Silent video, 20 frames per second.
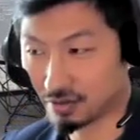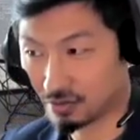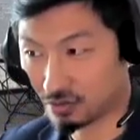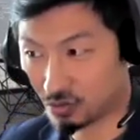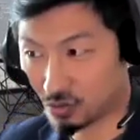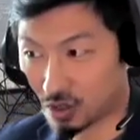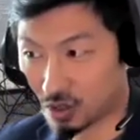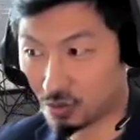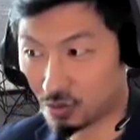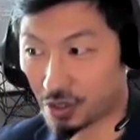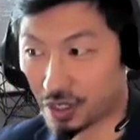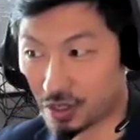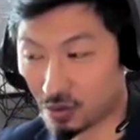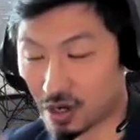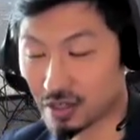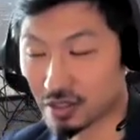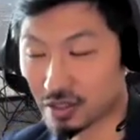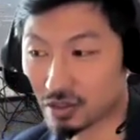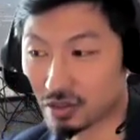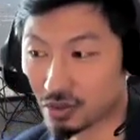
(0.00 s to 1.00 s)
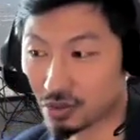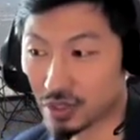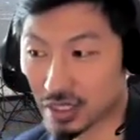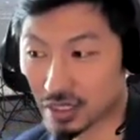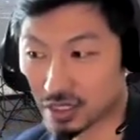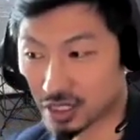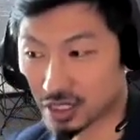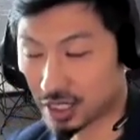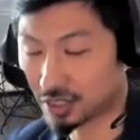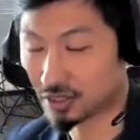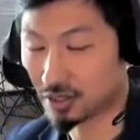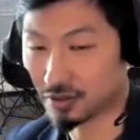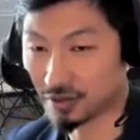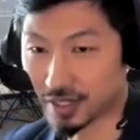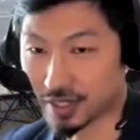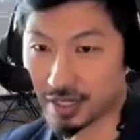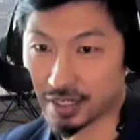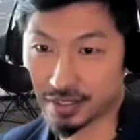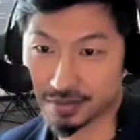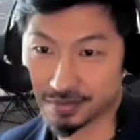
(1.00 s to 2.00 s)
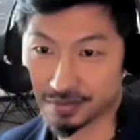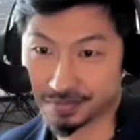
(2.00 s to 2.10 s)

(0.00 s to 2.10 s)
what we want to do is change all that.